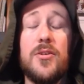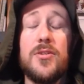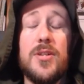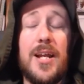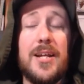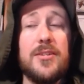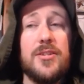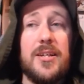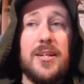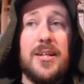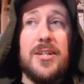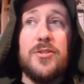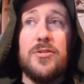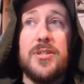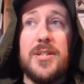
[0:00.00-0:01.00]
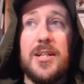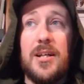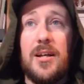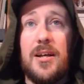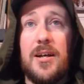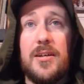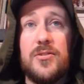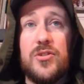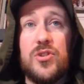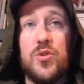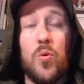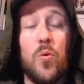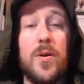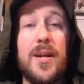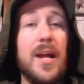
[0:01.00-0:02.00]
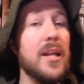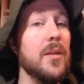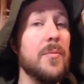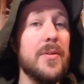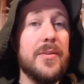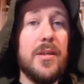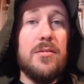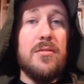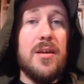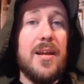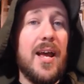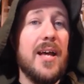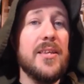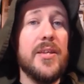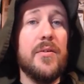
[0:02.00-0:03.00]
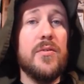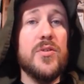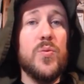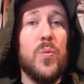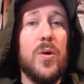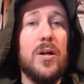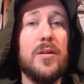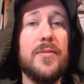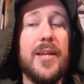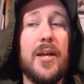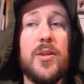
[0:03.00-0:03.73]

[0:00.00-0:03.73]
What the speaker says: There's an interesting story element that you can add there as well.